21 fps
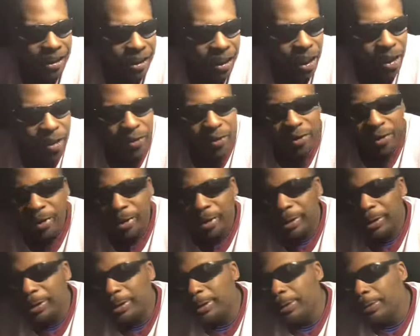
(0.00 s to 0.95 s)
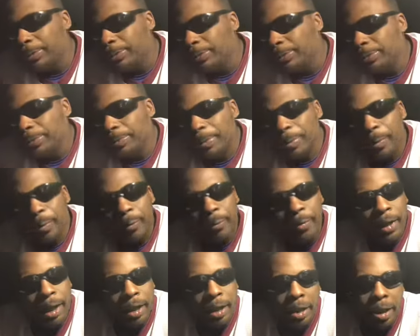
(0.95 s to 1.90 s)
Stanford.
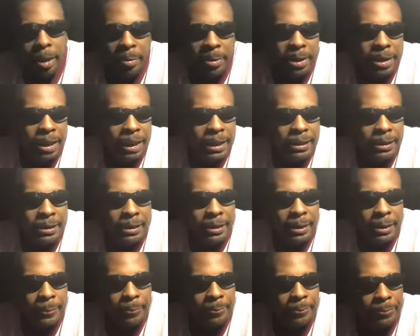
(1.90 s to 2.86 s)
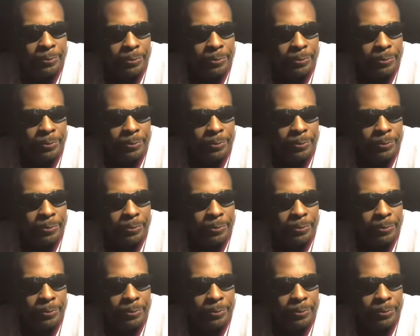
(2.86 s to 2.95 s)
Let me tell you something.